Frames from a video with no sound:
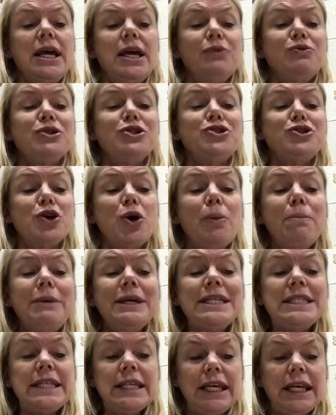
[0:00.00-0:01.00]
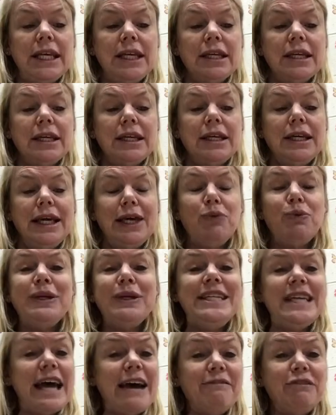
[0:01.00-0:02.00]
It was so busy, it
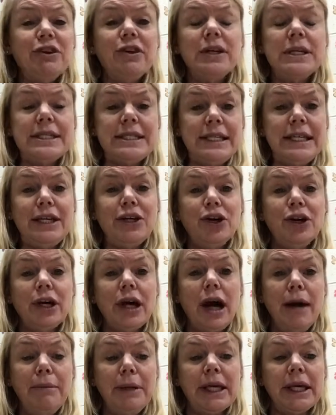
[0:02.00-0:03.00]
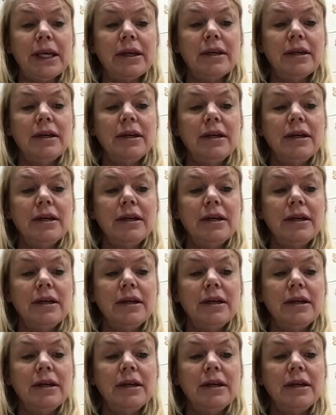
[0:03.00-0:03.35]
would never see her coming.